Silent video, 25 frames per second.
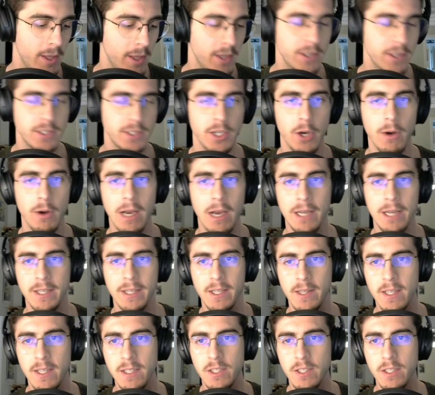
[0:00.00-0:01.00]
So I
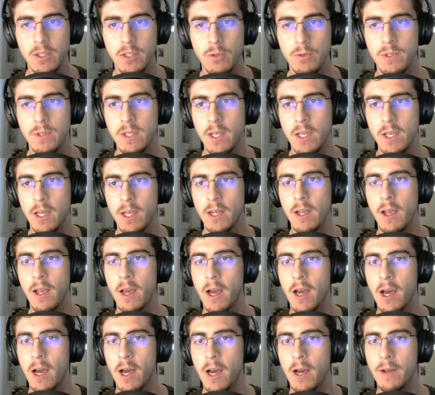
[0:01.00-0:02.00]
did this using
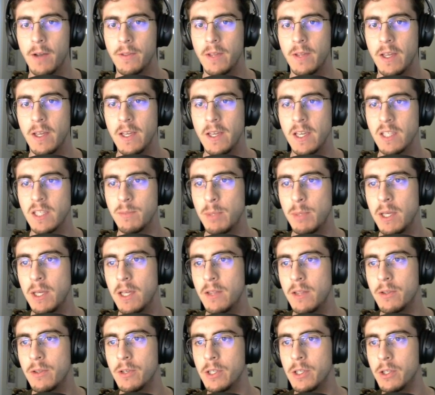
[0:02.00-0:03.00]
uh, the
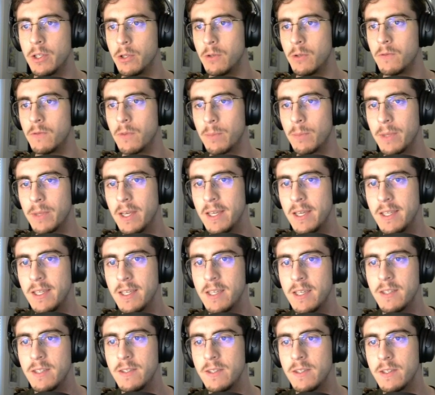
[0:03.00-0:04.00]
ESP32 from
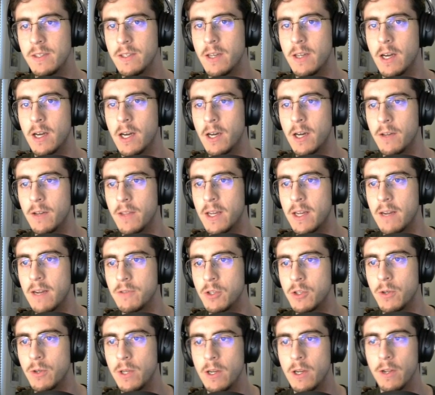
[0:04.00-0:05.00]
KeeYees uh, that I've
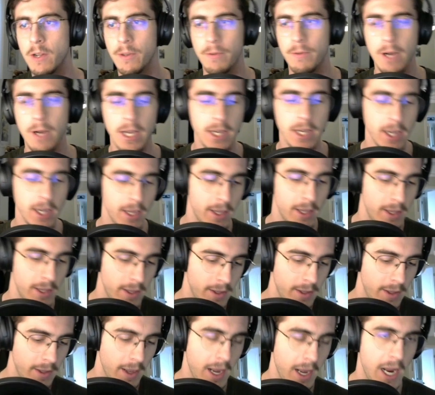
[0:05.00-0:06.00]
shown here on the right
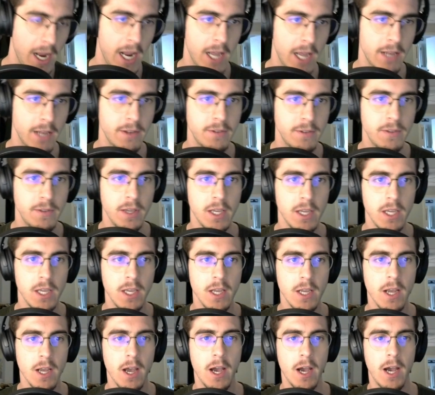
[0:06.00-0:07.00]
and
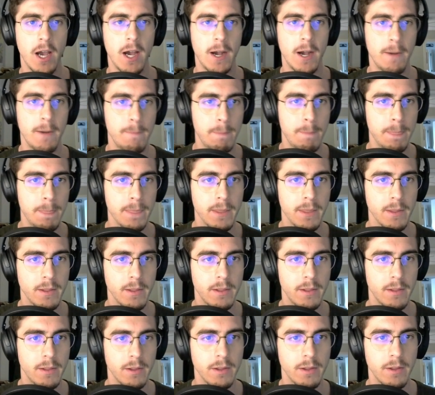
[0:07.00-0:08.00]
the um,
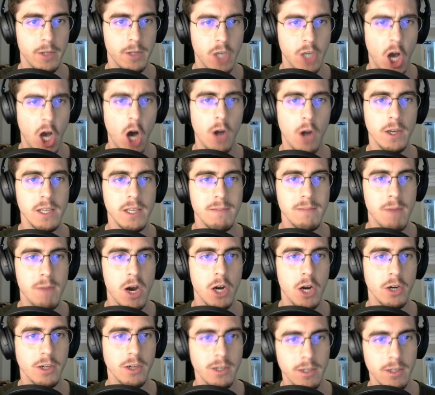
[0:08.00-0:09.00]

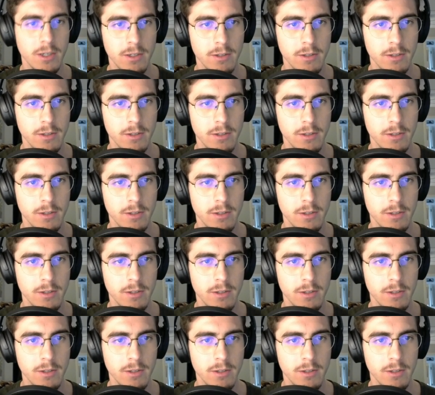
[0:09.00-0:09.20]
Mark,